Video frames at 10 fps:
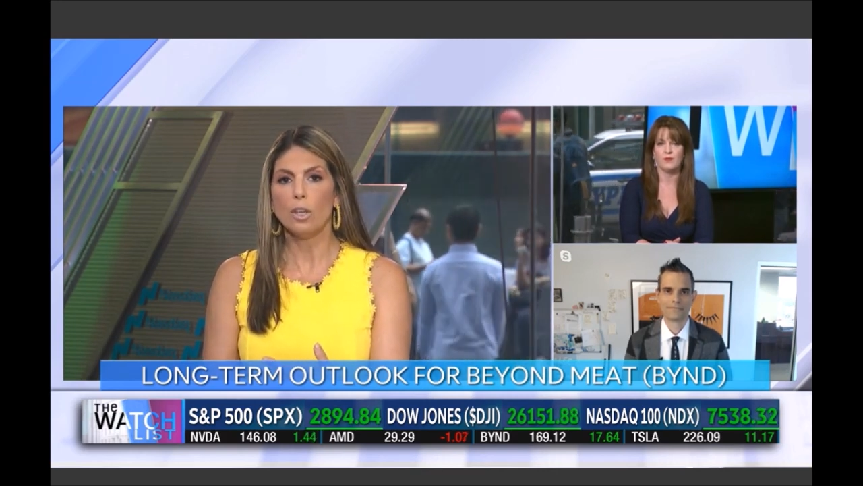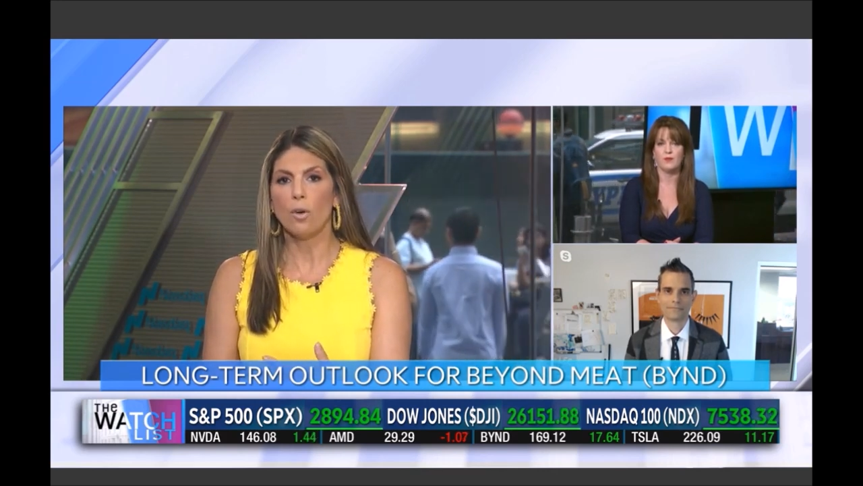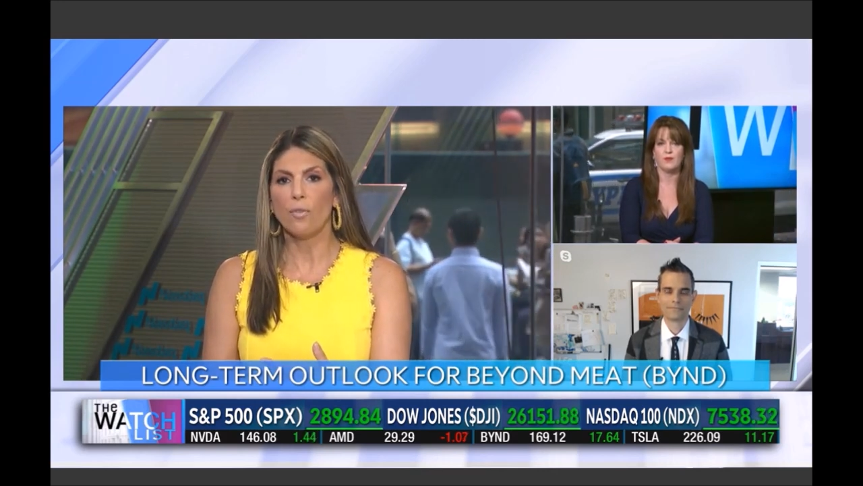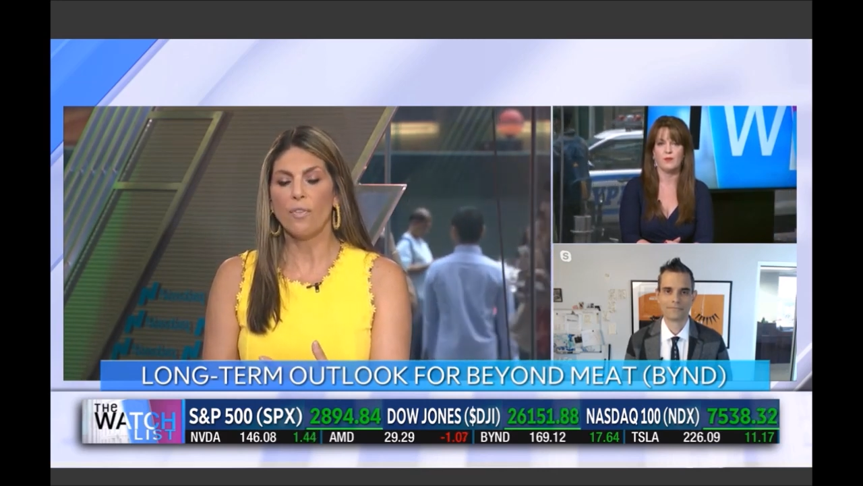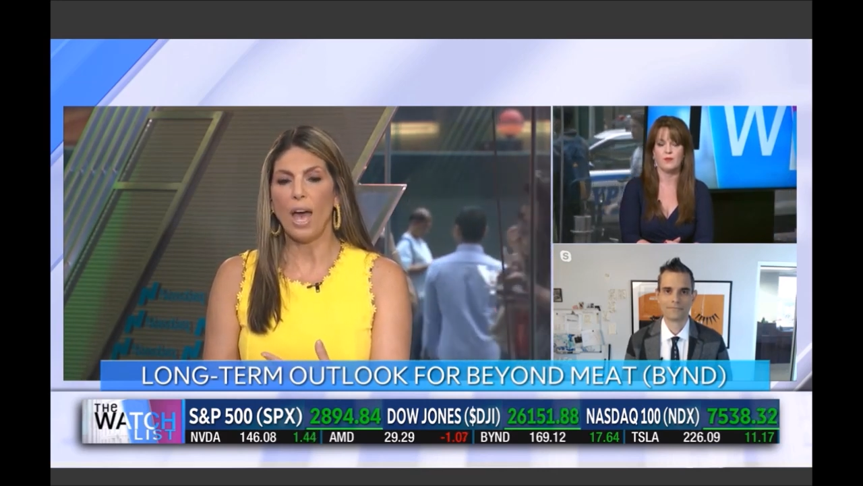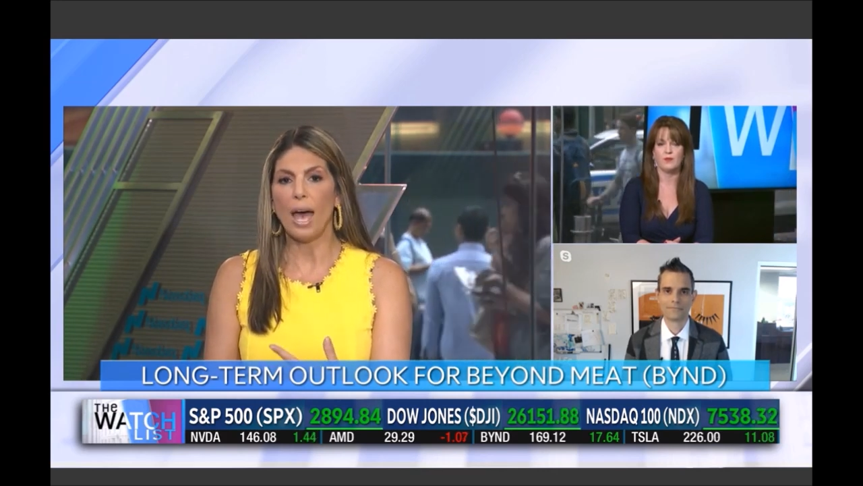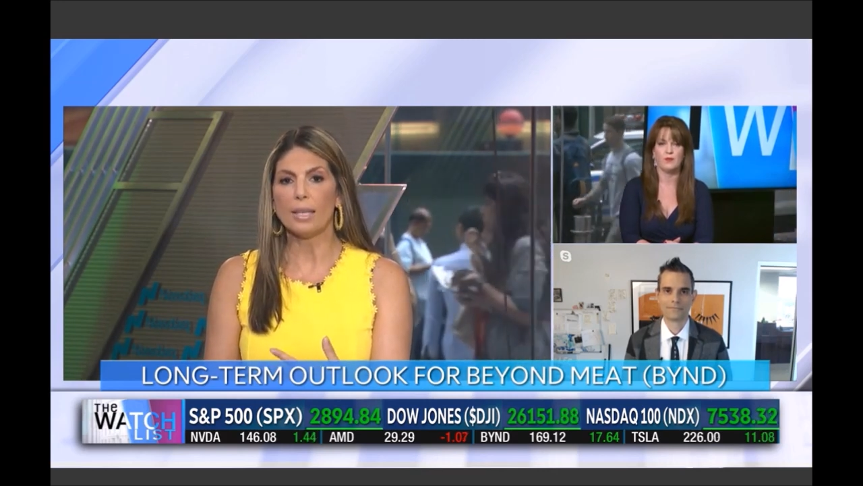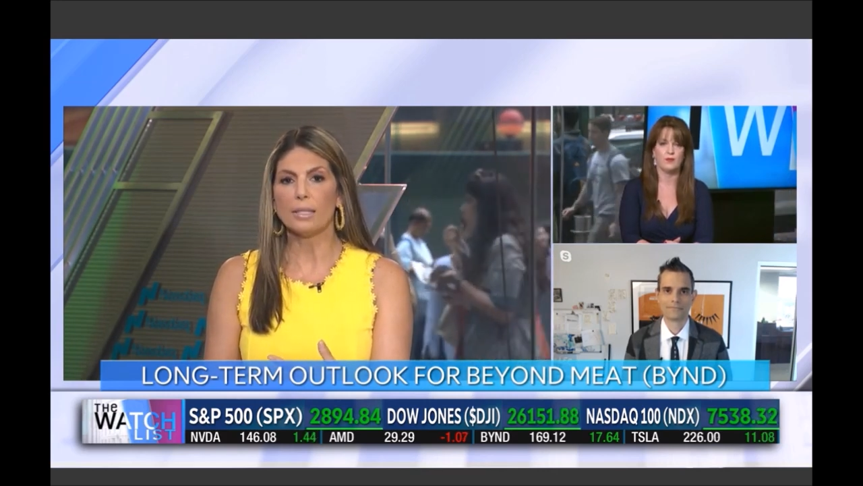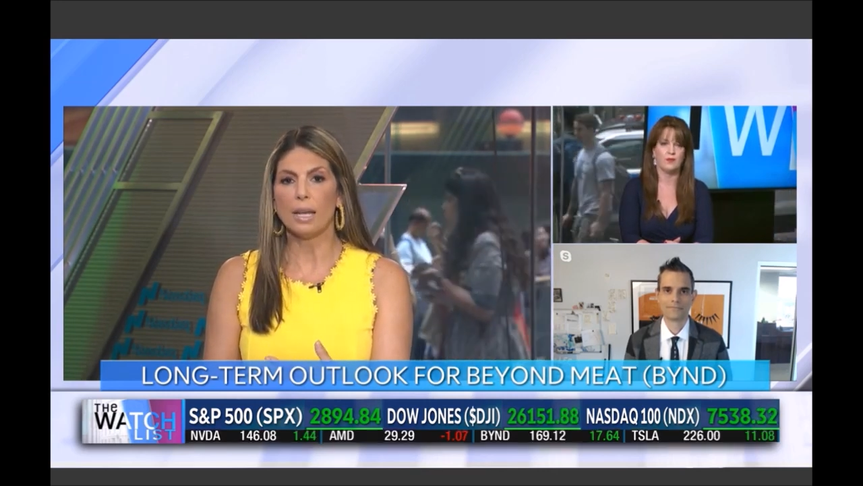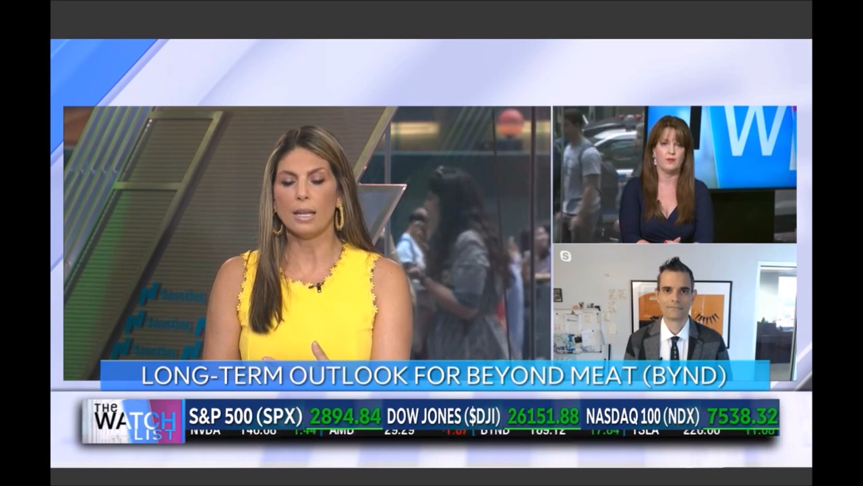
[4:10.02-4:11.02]
so
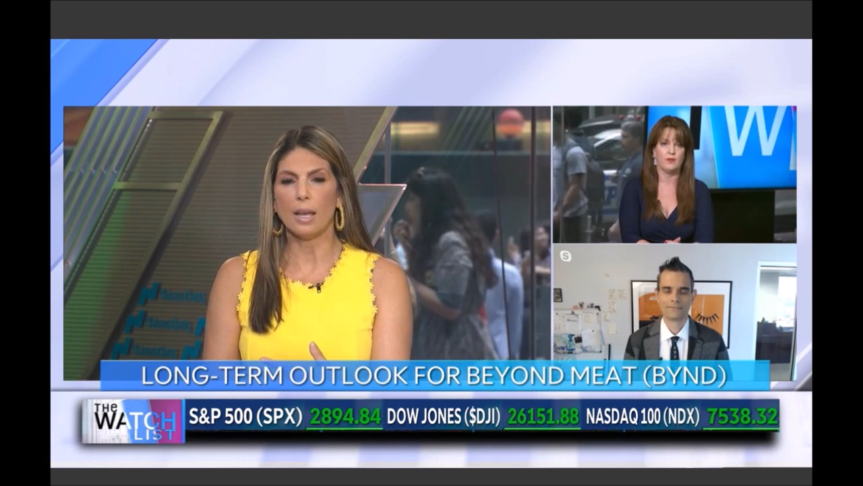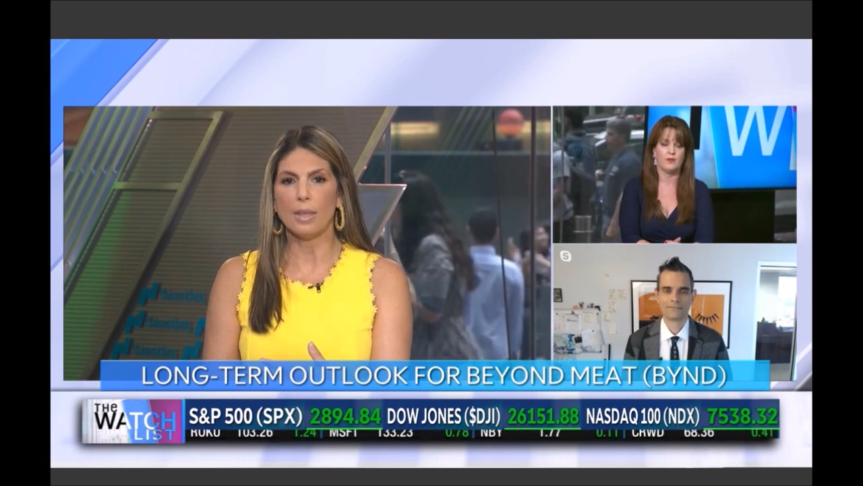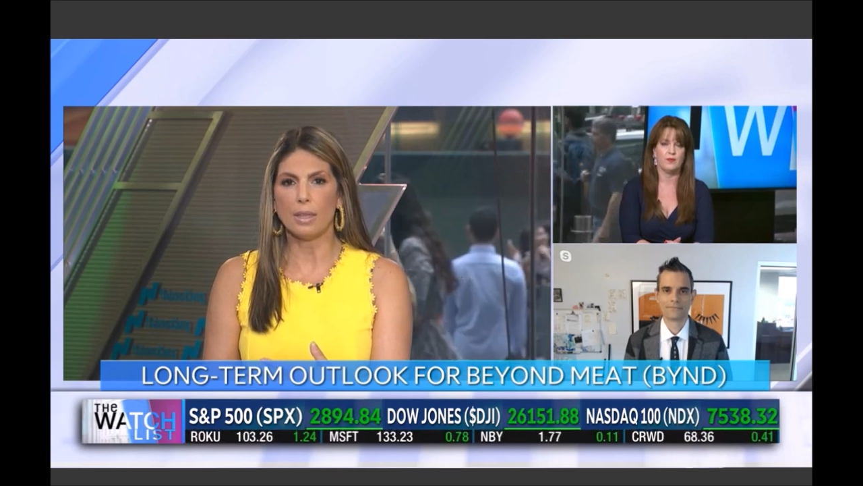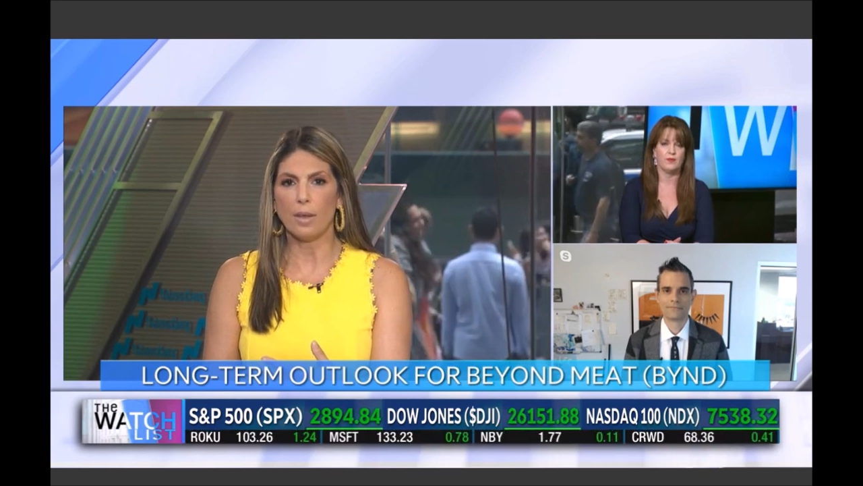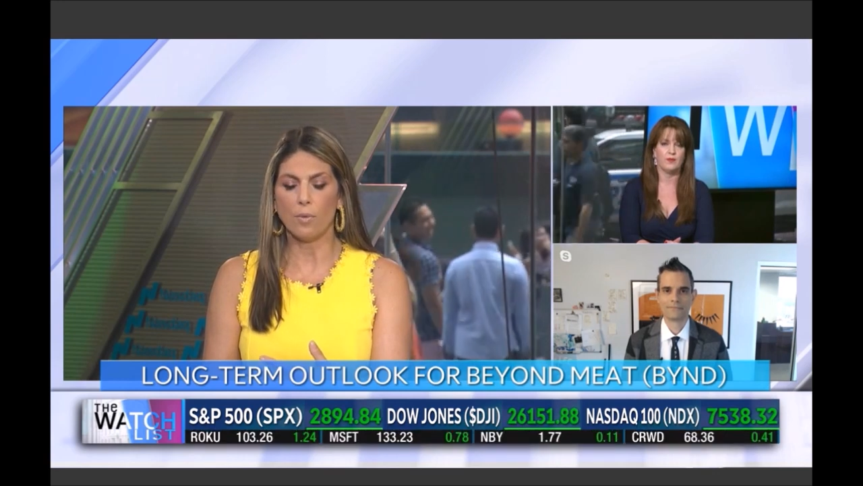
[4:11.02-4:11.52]
fast, and I think